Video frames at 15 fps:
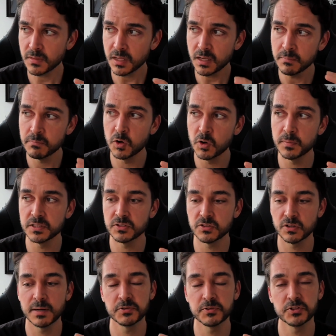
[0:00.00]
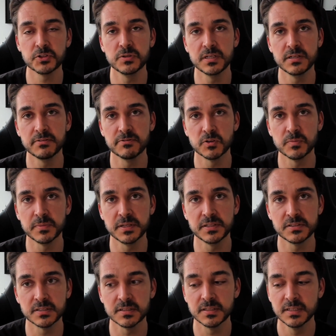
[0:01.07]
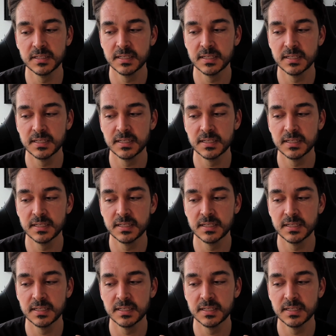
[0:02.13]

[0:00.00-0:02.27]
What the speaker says: moment or opportunity for me to